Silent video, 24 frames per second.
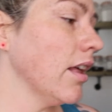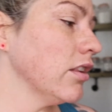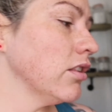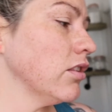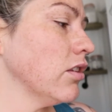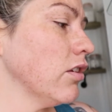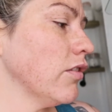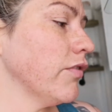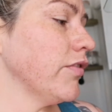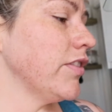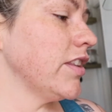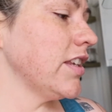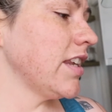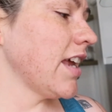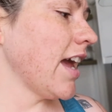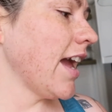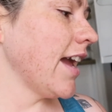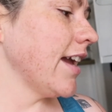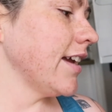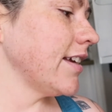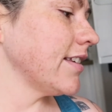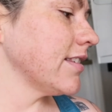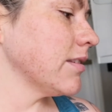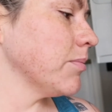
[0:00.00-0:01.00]
Love the
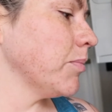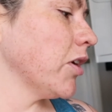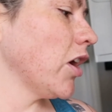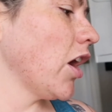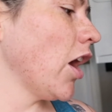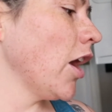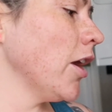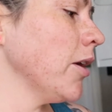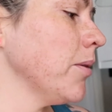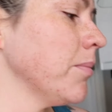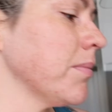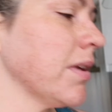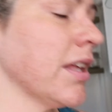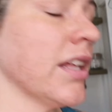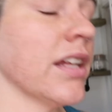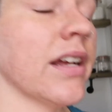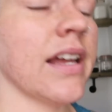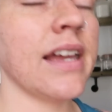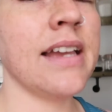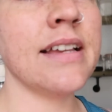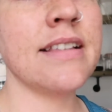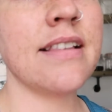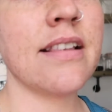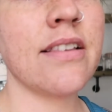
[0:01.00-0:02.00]
taste, but oat milk
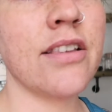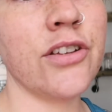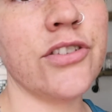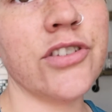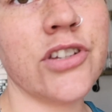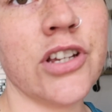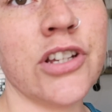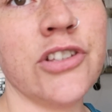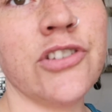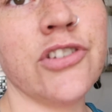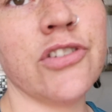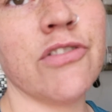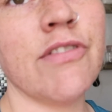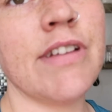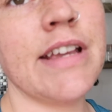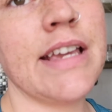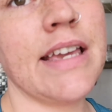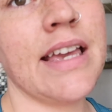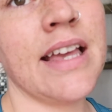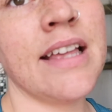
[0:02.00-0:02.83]
is such a treat.